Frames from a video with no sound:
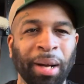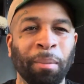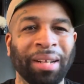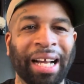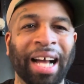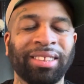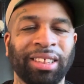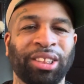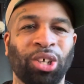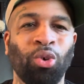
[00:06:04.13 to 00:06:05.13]
But like I
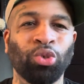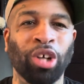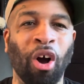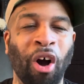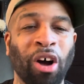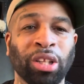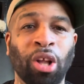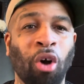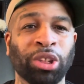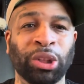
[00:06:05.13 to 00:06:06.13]
just told y'all, a
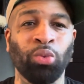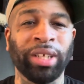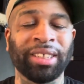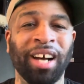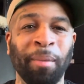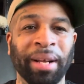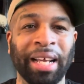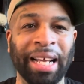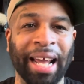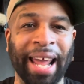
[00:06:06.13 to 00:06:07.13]
lawsuit is coming.
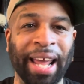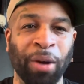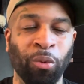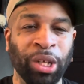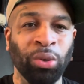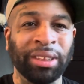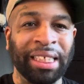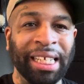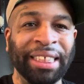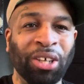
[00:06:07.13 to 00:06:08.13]
And when you see
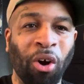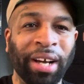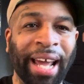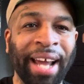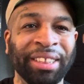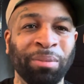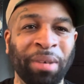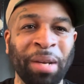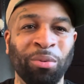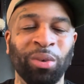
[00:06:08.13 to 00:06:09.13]
these Caucasian
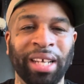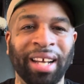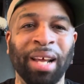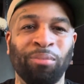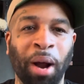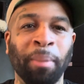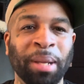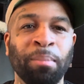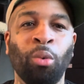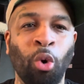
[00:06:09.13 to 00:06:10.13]
people, yeah, they probably
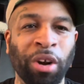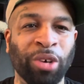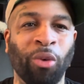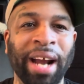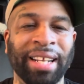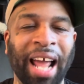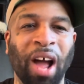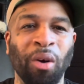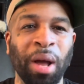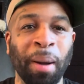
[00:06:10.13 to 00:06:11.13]
mourning right
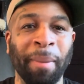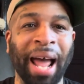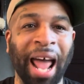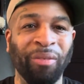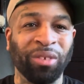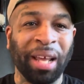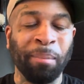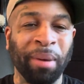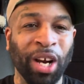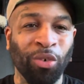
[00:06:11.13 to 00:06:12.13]
now. But after they
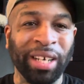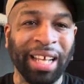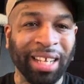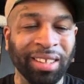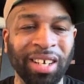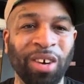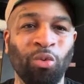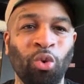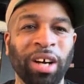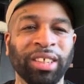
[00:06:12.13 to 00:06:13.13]
bury their loved
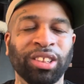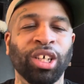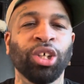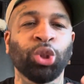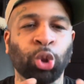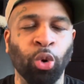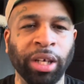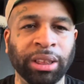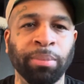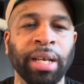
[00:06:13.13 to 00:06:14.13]
ones,
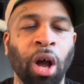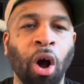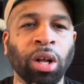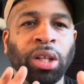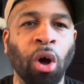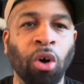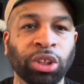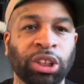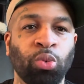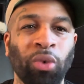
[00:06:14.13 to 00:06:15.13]
trust me, a
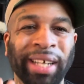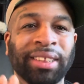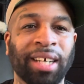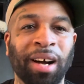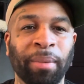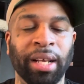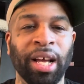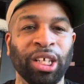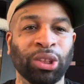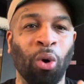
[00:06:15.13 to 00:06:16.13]
lawsuit is coming.
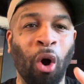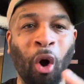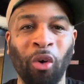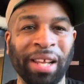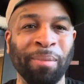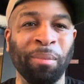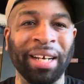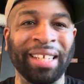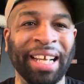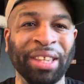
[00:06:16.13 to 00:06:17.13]
So all that
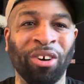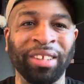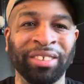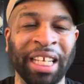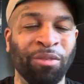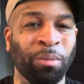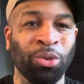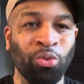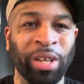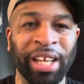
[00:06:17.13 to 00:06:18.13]
money they thought they was getting from
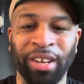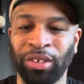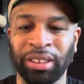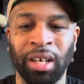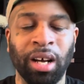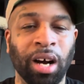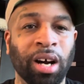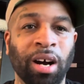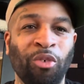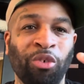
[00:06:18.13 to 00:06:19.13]
New Year's,
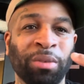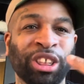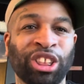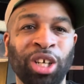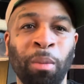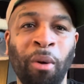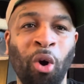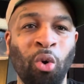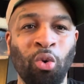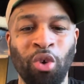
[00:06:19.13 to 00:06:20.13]
from the Sugar
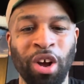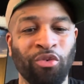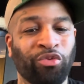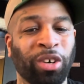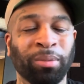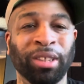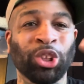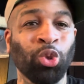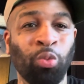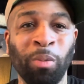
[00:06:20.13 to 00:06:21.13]
Bowl, from the
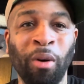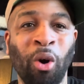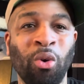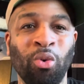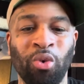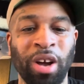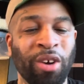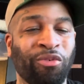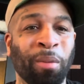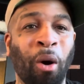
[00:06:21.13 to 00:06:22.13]
Super Bowl,
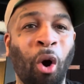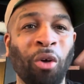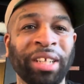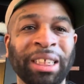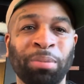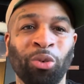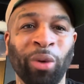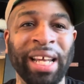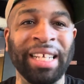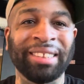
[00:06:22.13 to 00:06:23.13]
from all these
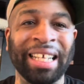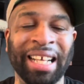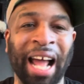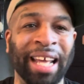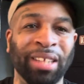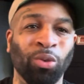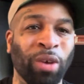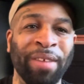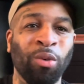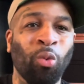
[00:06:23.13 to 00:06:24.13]
parades they got,
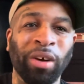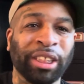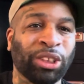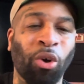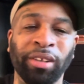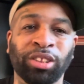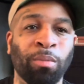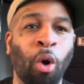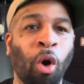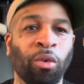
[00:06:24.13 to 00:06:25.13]
even one starting
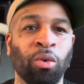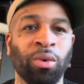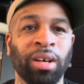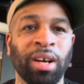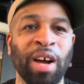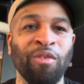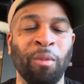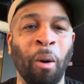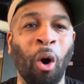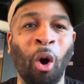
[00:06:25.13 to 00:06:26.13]
tomorrow,
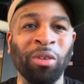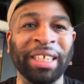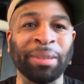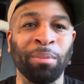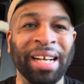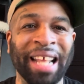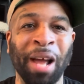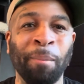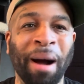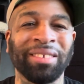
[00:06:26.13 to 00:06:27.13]
from all this money they
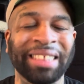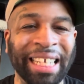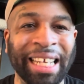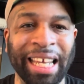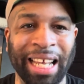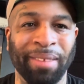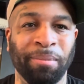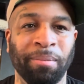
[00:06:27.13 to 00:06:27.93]
about to get,